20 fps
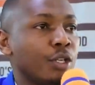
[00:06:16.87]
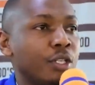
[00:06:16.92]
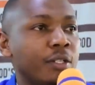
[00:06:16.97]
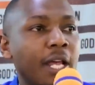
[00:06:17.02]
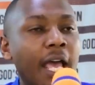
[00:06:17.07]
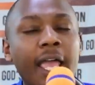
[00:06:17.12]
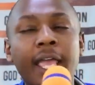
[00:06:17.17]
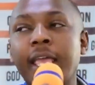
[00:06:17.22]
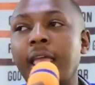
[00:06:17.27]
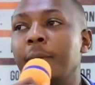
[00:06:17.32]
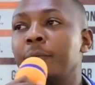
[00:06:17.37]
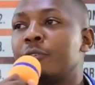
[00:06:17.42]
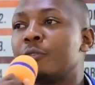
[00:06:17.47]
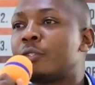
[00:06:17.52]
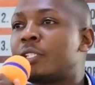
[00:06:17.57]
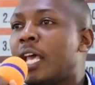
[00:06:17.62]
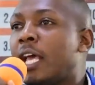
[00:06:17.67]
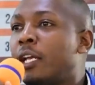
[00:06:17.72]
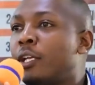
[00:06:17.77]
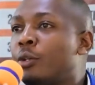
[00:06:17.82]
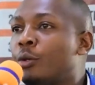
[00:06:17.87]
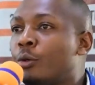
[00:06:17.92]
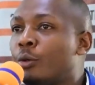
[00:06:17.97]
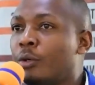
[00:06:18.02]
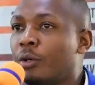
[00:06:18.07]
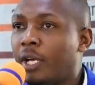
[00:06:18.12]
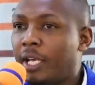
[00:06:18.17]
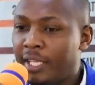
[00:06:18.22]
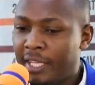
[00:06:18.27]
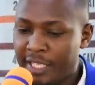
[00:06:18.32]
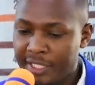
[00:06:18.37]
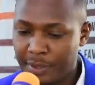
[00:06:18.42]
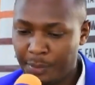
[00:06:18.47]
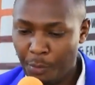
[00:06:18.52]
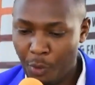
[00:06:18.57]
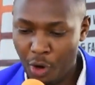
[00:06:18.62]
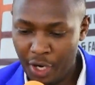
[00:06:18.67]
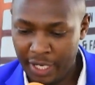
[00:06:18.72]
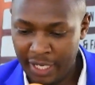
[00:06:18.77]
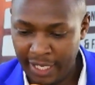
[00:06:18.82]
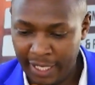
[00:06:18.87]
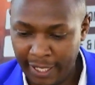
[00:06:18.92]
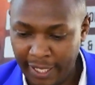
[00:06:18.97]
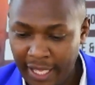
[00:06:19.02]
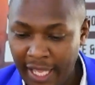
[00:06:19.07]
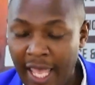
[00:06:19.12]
came to tell you this morning